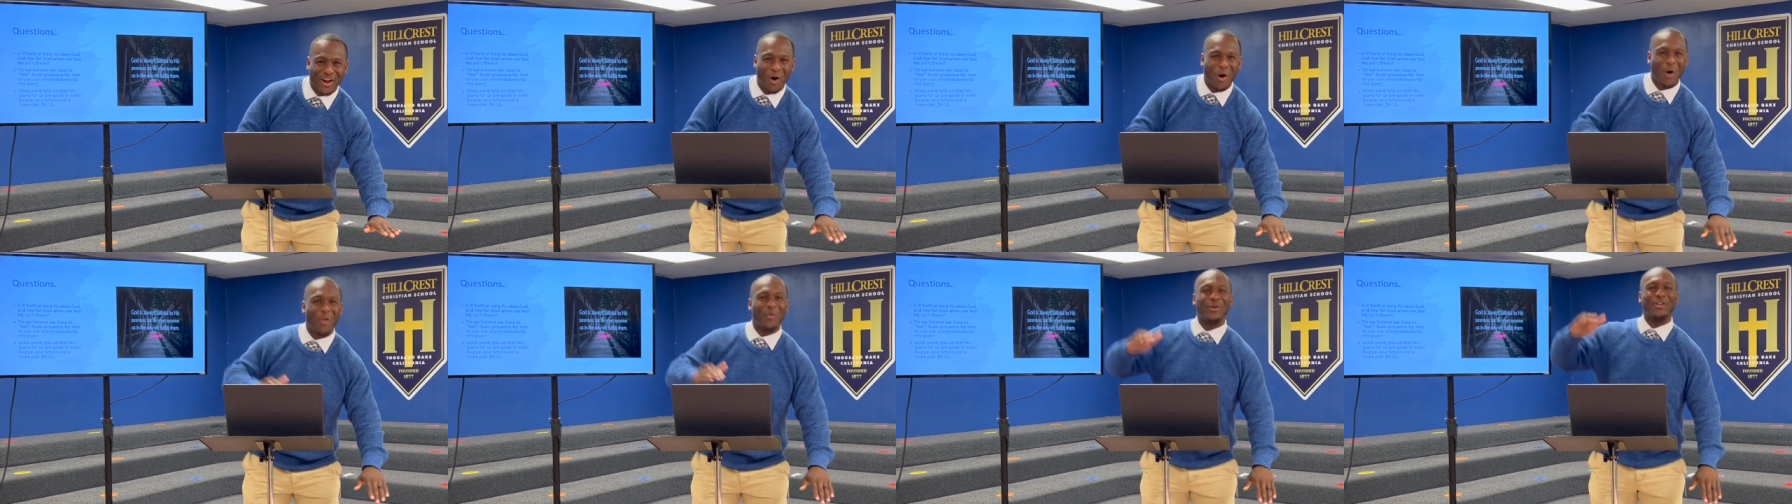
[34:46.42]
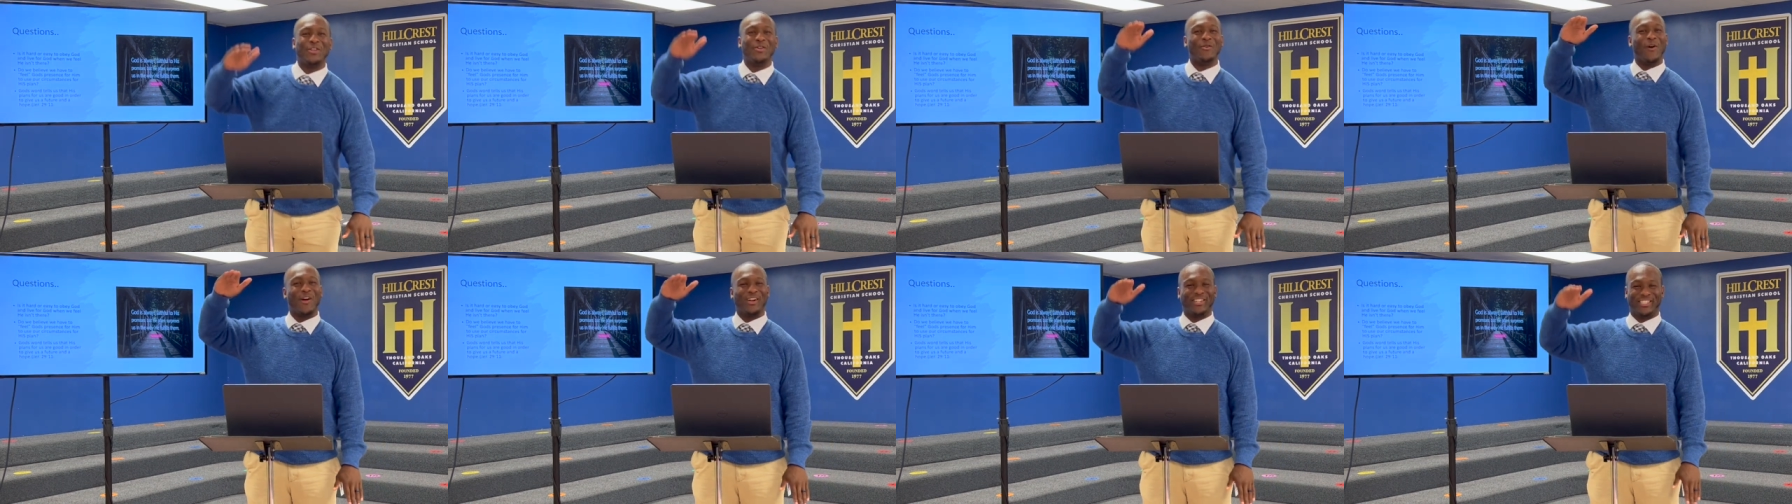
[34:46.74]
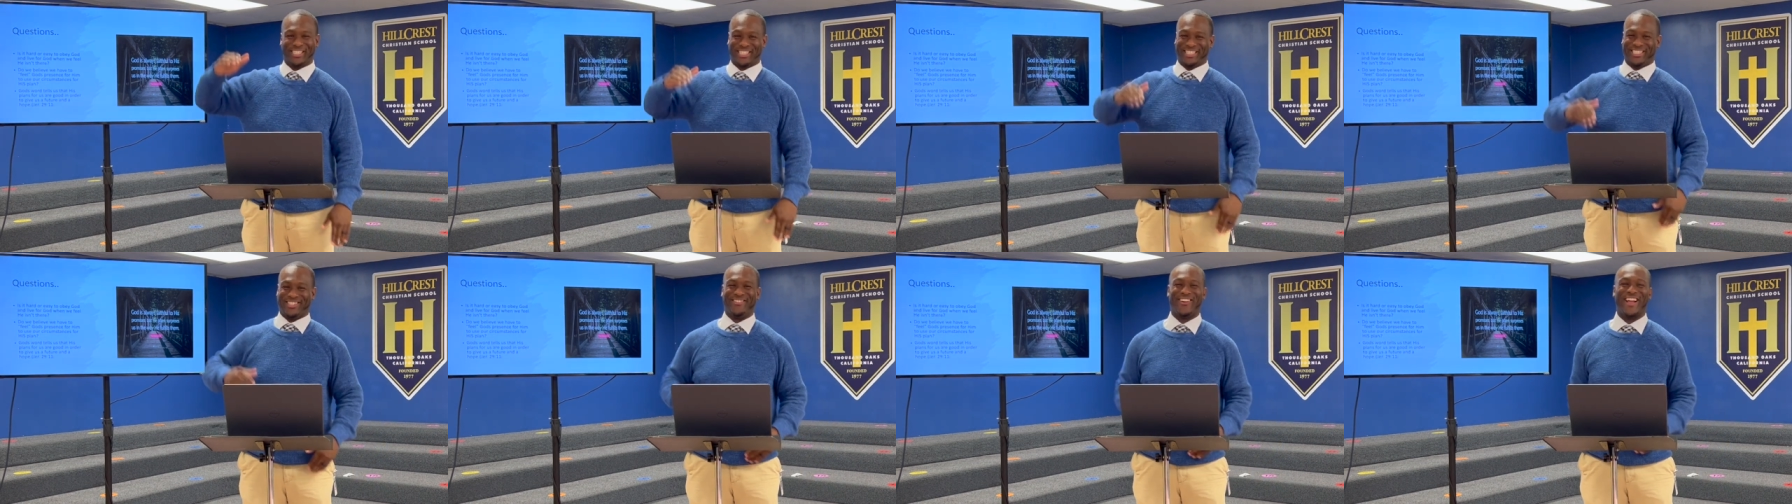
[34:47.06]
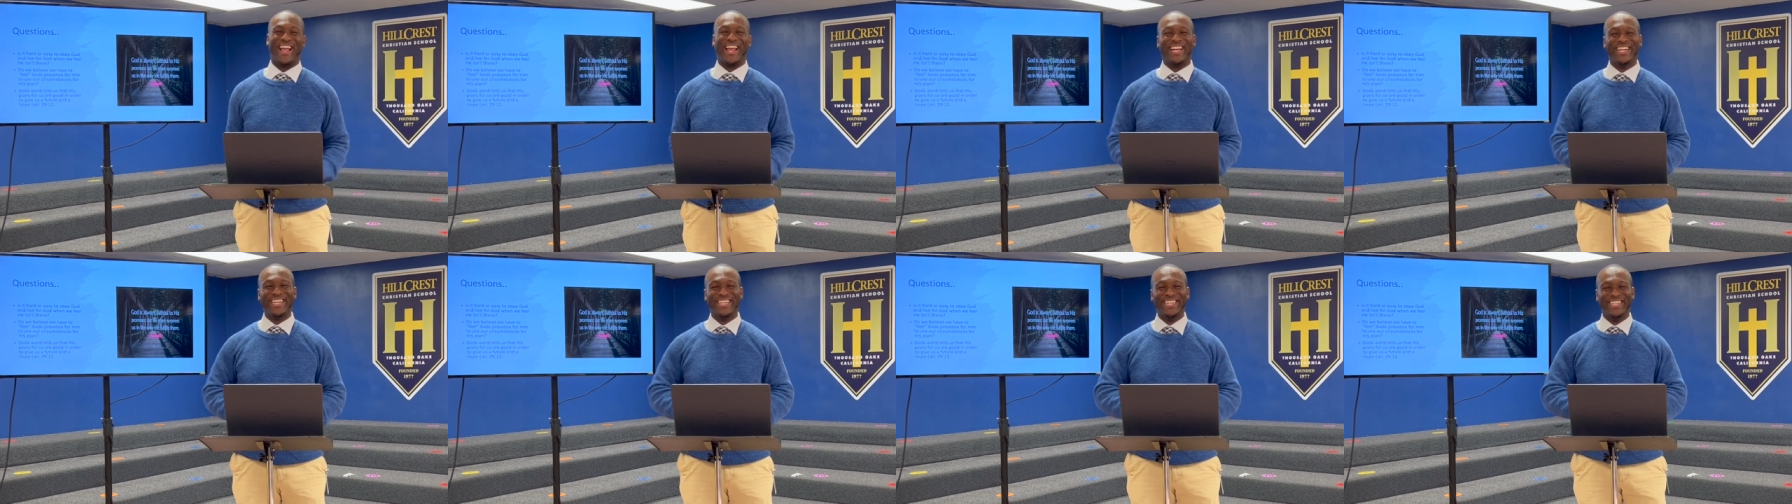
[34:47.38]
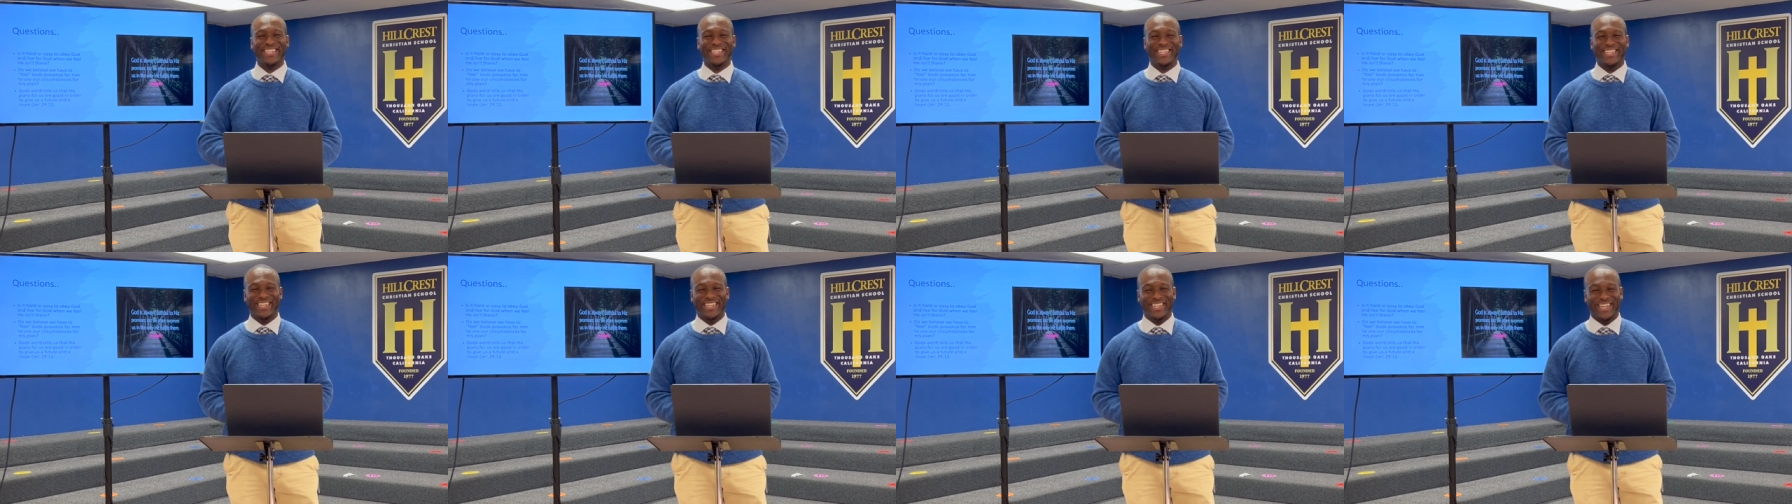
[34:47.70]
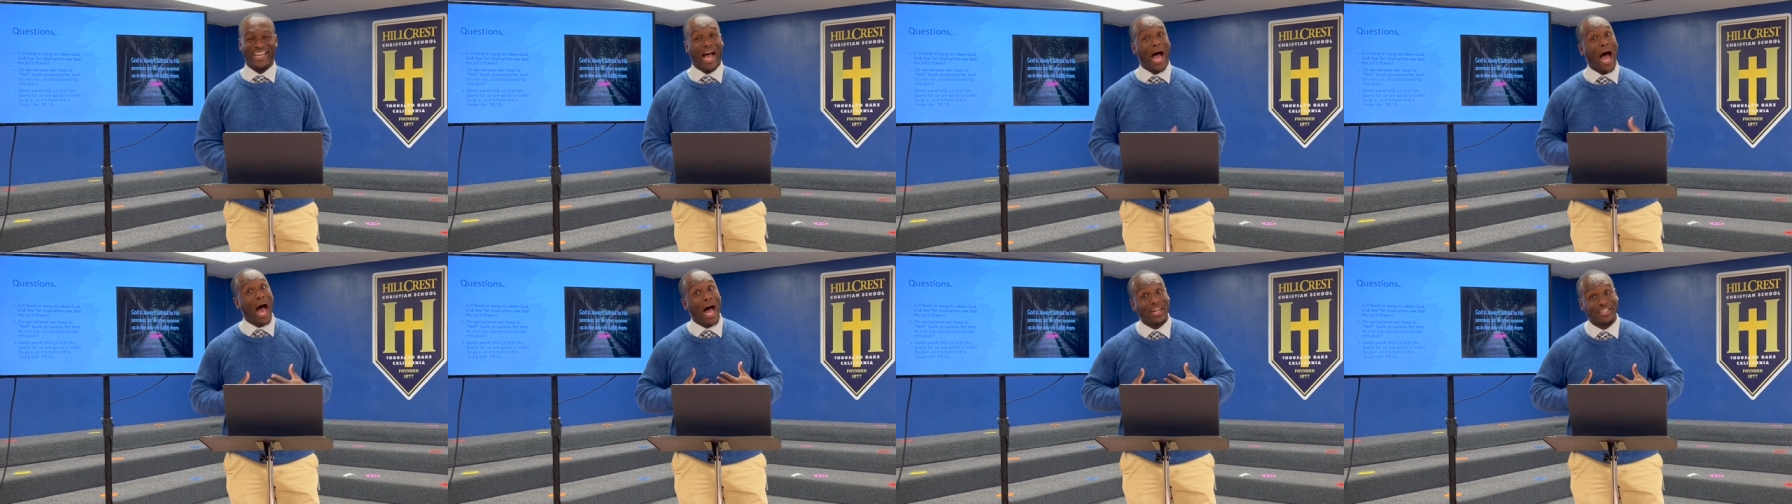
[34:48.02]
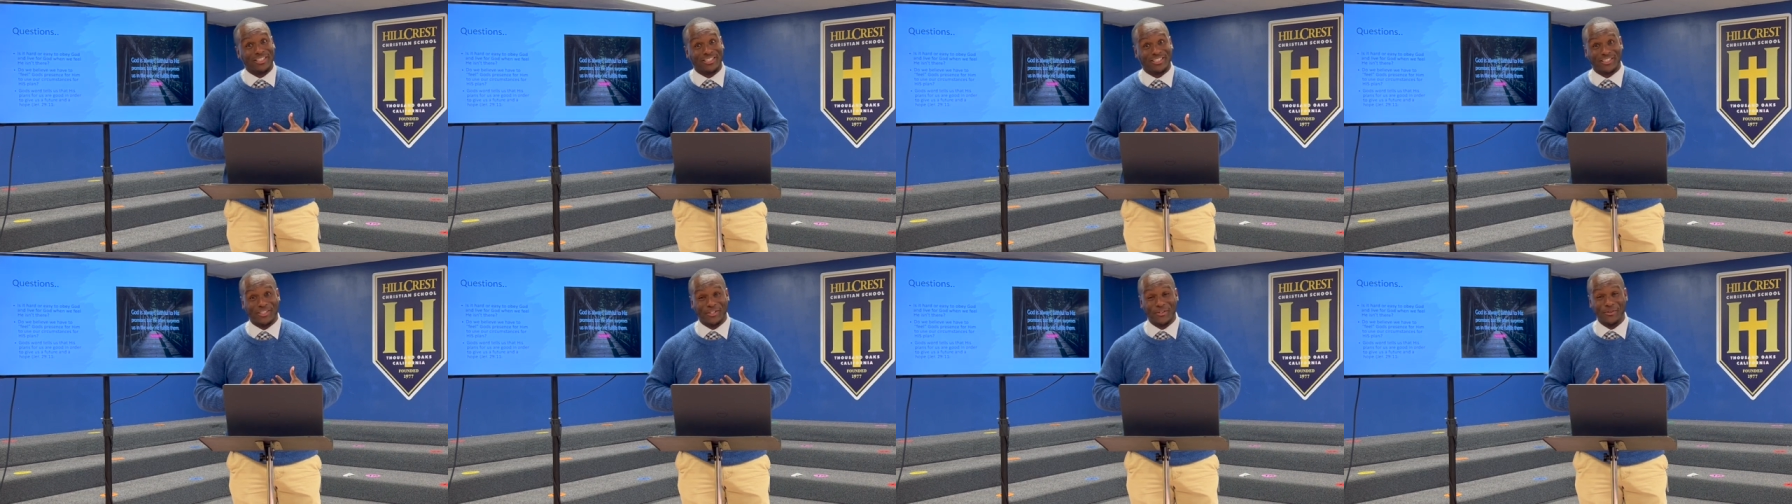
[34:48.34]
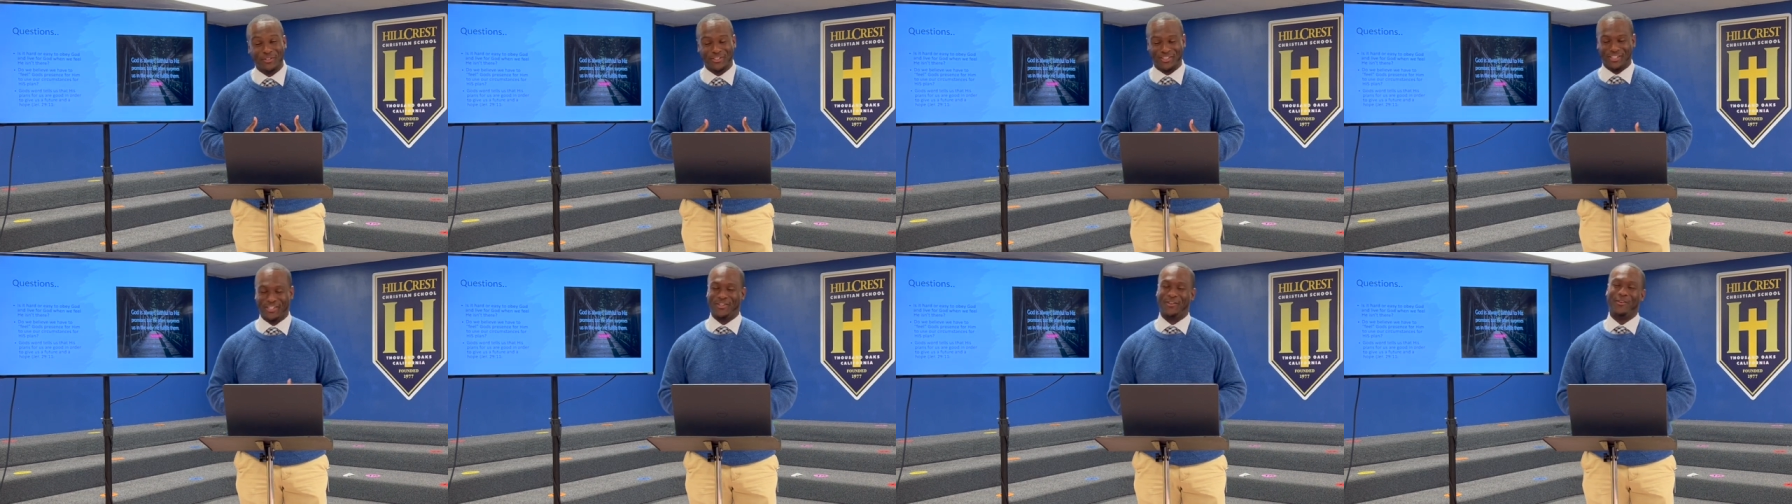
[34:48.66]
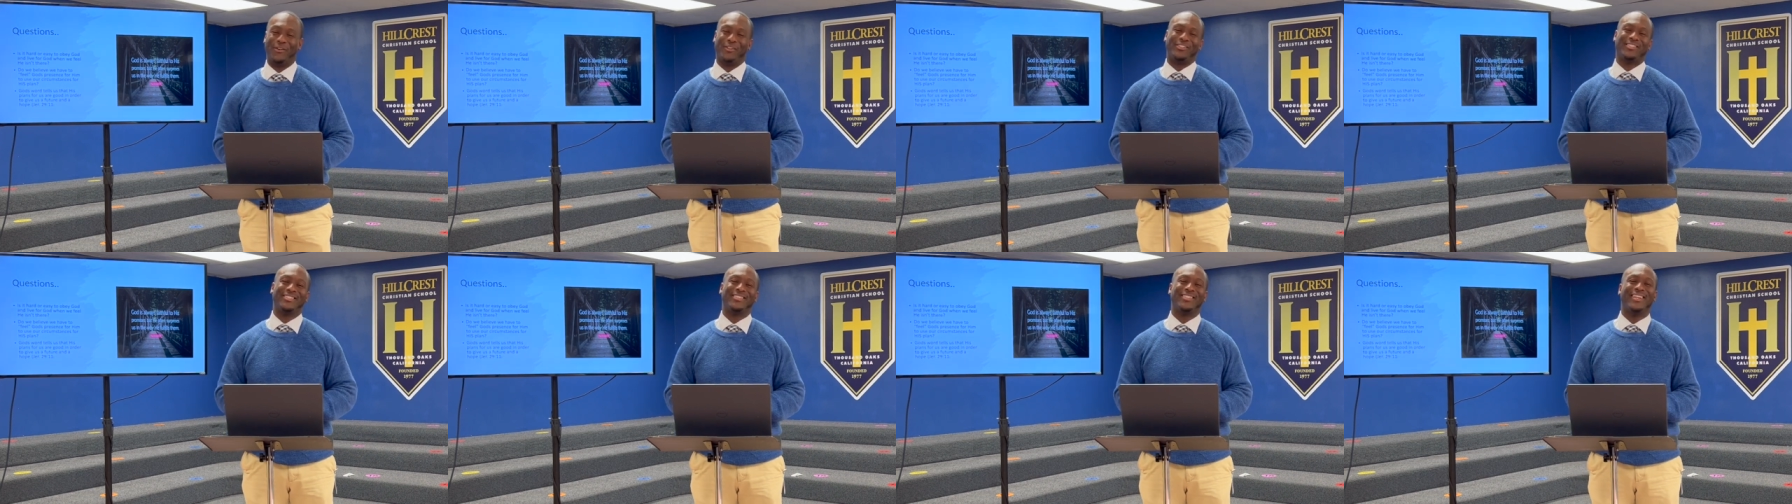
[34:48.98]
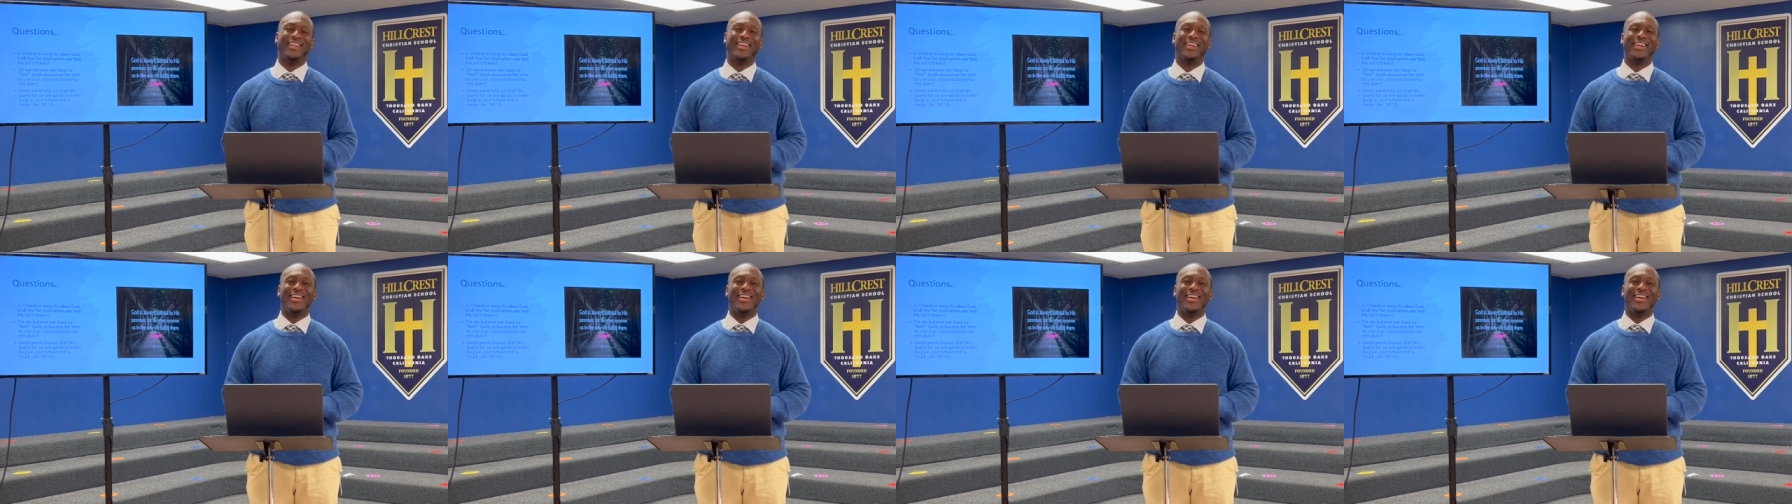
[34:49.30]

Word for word: All the way to our sixth grade. Us, too, as adults.